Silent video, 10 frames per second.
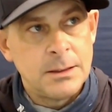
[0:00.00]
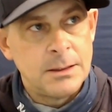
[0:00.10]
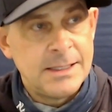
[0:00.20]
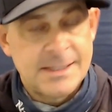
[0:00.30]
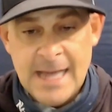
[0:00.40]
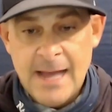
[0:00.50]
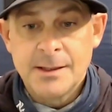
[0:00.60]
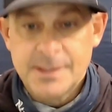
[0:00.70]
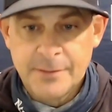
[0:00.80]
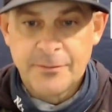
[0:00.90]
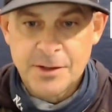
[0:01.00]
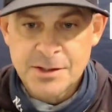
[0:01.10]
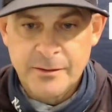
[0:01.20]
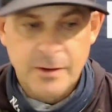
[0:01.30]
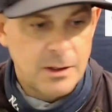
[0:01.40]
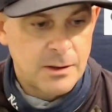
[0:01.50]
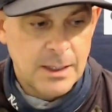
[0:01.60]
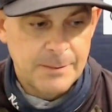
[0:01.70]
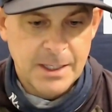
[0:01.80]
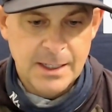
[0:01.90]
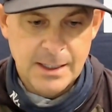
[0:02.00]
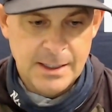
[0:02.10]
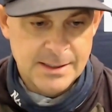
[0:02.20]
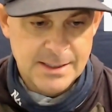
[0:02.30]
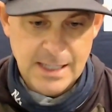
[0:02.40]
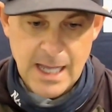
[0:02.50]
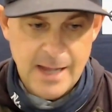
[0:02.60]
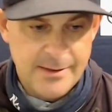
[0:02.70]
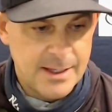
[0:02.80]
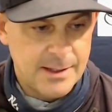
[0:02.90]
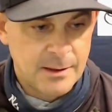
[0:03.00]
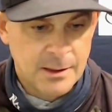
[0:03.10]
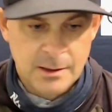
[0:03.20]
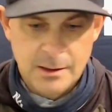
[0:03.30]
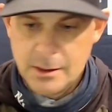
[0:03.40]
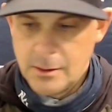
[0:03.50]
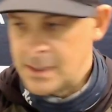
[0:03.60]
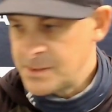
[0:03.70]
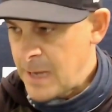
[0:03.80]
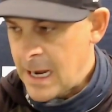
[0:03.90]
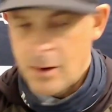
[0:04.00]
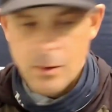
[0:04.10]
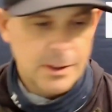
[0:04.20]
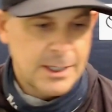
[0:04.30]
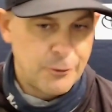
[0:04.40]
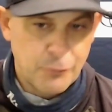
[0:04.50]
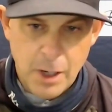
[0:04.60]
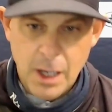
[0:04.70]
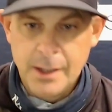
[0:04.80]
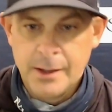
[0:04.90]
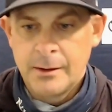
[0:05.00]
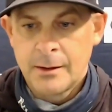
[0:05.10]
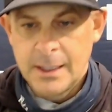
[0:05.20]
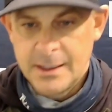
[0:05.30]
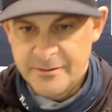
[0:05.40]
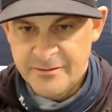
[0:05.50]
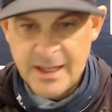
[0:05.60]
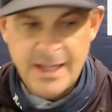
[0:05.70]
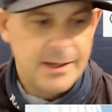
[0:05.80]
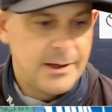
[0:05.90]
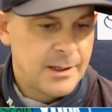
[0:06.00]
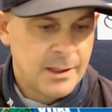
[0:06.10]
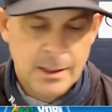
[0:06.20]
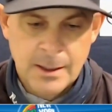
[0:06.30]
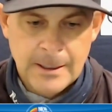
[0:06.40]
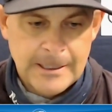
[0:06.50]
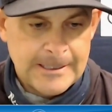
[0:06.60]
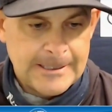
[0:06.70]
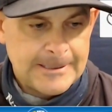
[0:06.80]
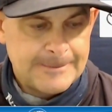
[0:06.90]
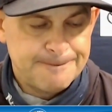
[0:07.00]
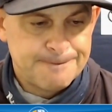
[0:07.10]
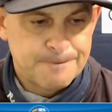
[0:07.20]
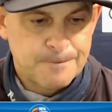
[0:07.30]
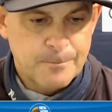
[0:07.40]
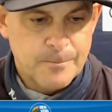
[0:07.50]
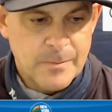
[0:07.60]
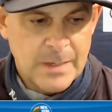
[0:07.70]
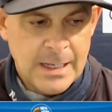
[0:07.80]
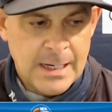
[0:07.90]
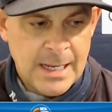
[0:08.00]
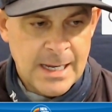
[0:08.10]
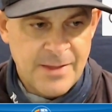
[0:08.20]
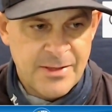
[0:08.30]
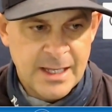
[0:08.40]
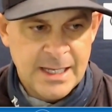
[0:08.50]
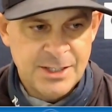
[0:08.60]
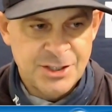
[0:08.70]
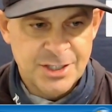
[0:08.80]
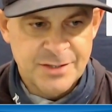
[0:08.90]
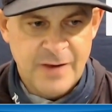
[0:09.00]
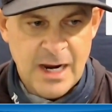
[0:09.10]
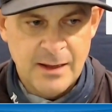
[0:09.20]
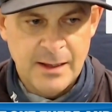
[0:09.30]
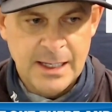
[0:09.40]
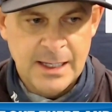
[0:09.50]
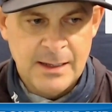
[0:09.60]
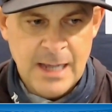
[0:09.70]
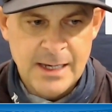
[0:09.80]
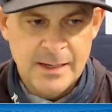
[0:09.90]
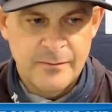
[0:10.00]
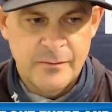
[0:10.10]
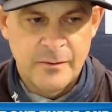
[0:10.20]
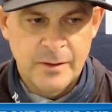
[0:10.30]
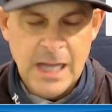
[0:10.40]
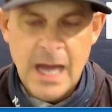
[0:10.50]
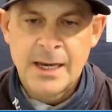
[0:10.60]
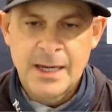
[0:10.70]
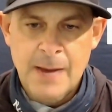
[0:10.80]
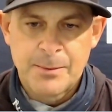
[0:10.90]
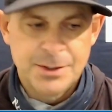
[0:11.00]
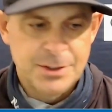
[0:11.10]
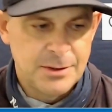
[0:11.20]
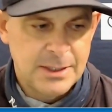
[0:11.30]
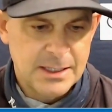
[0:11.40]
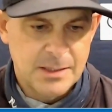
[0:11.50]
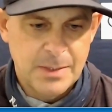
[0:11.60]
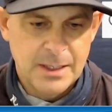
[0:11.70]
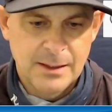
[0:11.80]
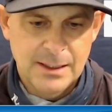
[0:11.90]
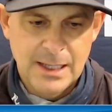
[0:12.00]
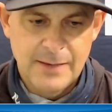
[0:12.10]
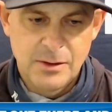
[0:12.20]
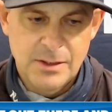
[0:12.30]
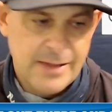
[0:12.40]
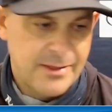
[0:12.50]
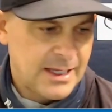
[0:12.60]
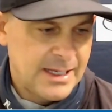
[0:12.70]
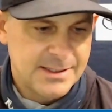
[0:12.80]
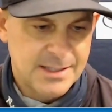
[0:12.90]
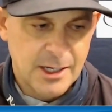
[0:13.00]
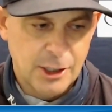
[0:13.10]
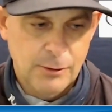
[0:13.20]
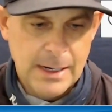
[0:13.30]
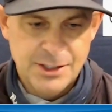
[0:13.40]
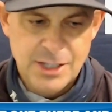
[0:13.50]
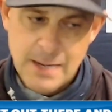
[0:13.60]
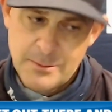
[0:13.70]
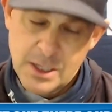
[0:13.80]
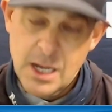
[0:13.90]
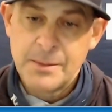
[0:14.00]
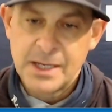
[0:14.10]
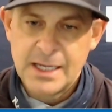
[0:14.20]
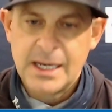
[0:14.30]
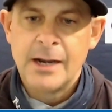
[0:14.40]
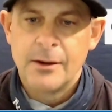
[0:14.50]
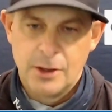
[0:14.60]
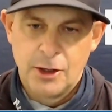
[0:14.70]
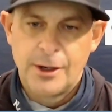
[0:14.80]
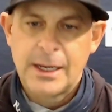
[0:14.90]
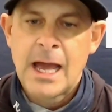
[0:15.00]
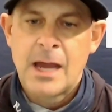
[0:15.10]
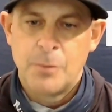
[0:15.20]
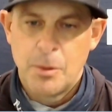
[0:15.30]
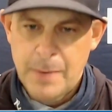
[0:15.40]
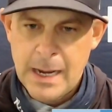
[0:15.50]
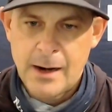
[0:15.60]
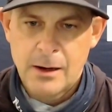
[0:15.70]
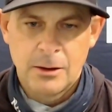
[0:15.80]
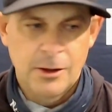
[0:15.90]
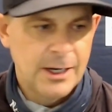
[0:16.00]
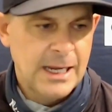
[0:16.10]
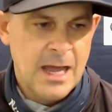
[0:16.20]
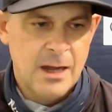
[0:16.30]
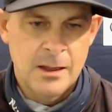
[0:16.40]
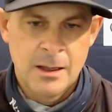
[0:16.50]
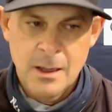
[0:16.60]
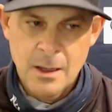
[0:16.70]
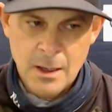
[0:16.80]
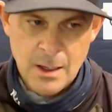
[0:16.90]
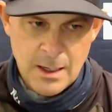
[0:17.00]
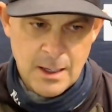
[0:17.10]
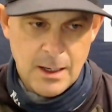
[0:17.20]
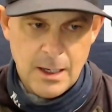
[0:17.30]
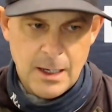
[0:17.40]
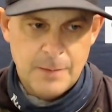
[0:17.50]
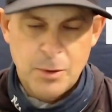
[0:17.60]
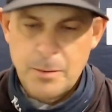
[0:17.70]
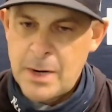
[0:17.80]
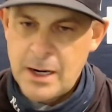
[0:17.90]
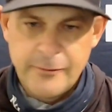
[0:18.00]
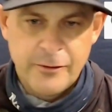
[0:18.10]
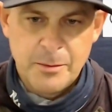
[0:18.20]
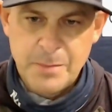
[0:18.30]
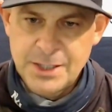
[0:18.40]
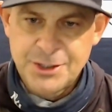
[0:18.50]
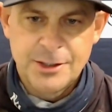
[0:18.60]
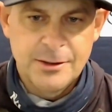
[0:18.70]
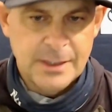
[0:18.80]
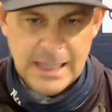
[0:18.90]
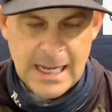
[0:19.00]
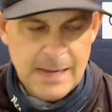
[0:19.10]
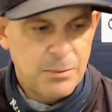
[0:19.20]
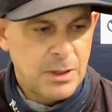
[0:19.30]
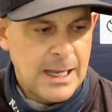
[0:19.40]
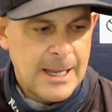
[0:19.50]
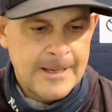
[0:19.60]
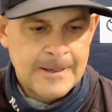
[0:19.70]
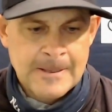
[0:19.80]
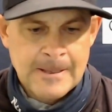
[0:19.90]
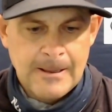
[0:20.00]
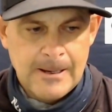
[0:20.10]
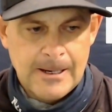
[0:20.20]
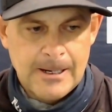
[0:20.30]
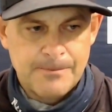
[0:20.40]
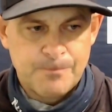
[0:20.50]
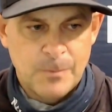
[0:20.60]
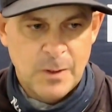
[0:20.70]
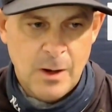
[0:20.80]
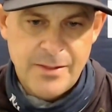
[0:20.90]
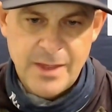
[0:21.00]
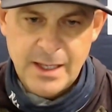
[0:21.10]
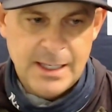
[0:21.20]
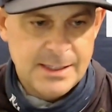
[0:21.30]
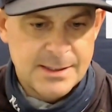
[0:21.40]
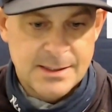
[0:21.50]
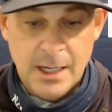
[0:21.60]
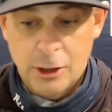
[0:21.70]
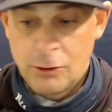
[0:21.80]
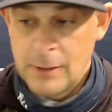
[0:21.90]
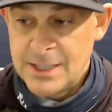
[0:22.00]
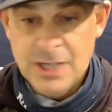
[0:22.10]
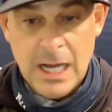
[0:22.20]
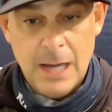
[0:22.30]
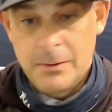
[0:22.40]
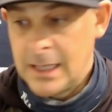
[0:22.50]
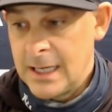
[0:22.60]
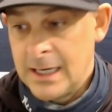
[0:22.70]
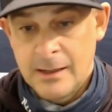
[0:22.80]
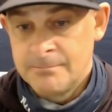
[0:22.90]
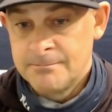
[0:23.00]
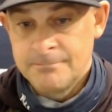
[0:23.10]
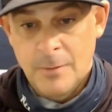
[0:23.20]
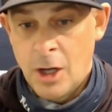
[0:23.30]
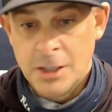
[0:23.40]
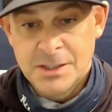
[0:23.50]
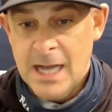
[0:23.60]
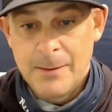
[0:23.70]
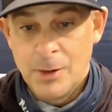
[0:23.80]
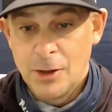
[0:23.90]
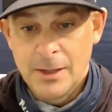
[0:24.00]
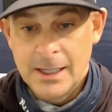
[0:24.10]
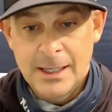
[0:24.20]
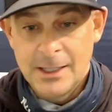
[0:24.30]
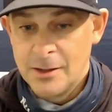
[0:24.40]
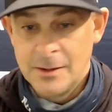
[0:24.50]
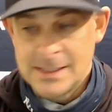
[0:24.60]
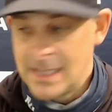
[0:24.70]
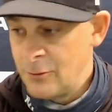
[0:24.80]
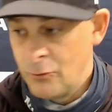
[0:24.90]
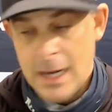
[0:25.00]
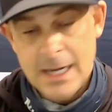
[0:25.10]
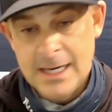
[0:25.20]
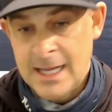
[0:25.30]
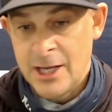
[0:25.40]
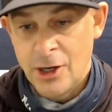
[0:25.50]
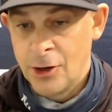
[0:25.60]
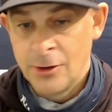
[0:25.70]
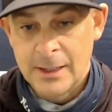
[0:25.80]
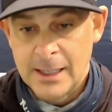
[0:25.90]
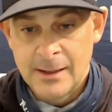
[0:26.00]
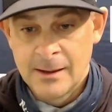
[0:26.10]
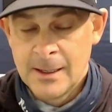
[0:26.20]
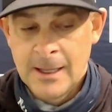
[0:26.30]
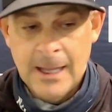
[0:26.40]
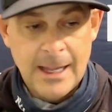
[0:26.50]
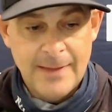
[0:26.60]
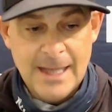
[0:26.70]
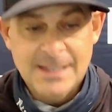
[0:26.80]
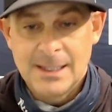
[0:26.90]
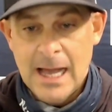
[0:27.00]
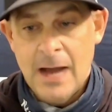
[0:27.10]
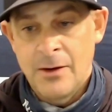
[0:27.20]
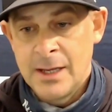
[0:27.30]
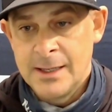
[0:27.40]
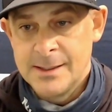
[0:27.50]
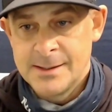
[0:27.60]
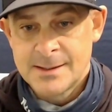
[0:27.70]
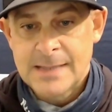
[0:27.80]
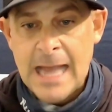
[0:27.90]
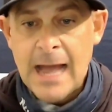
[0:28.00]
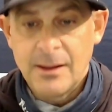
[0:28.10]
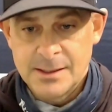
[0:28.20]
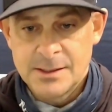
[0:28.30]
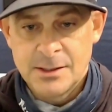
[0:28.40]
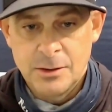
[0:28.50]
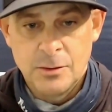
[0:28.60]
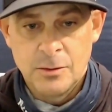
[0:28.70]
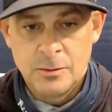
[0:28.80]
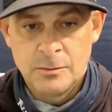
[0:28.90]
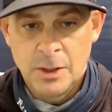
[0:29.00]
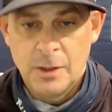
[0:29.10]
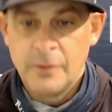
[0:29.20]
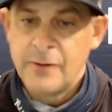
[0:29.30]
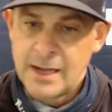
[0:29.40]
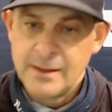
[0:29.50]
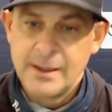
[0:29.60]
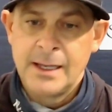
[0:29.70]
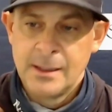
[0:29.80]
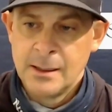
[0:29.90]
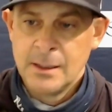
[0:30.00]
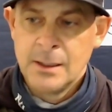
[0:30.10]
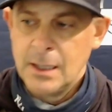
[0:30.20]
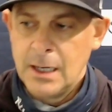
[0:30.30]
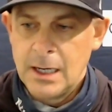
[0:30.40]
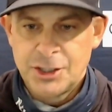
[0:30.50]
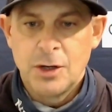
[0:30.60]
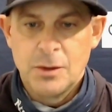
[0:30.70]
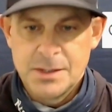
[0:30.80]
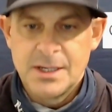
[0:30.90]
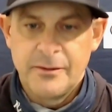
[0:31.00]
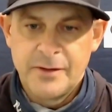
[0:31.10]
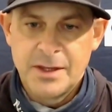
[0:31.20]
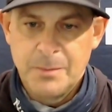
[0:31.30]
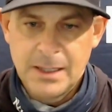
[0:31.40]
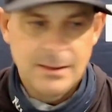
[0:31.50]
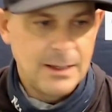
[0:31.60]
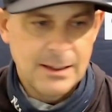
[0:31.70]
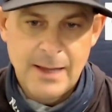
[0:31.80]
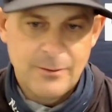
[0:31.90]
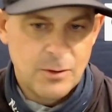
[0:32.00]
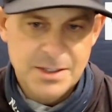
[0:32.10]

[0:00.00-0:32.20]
He's talented, first of all. I mean, he's a guy that, you know, has power, can run, can defend. Um, and, and I think he's just finally kind of gotten an opportunity at the big league level. I think he's done a great job of coming in here and learning how to prepare, learning how to uh, prepare for a pitcher and game plan. Um, you know, I think he's done a great job of getting on time early. You know, he's getting ready to hit early, and that's allowed his talent to, you know, finally uh, show itself at the big league level.